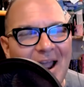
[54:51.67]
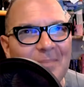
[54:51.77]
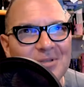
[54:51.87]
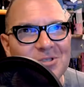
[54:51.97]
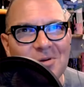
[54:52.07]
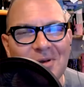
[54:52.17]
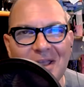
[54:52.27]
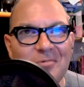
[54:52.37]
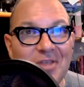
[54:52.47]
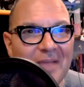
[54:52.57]
happens so
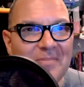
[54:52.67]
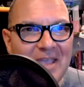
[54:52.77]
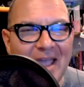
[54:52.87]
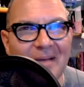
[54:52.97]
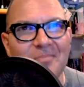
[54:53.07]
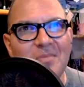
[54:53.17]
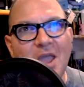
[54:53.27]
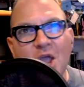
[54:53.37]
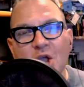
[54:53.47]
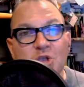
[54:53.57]
like with IBM,
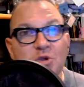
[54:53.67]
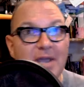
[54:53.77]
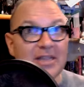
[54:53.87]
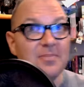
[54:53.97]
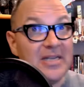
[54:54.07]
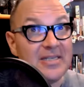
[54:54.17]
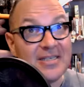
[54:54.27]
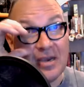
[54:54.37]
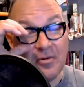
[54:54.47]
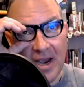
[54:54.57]
you get the
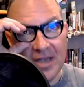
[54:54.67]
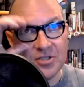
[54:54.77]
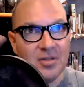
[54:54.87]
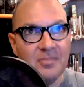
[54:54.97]
PC, right? So